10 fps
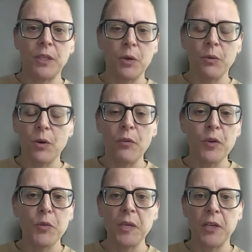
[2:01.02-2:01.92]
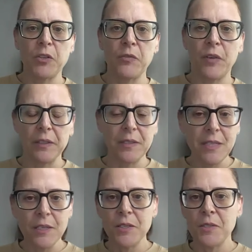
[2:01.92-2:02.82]
you know, over 300
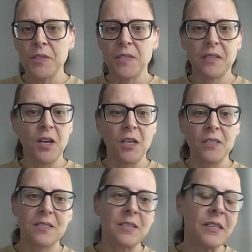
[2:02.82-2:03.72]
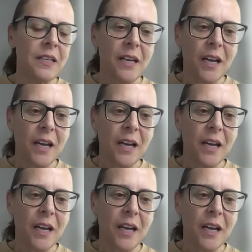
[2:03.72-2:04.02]
volunteers. Vassell says it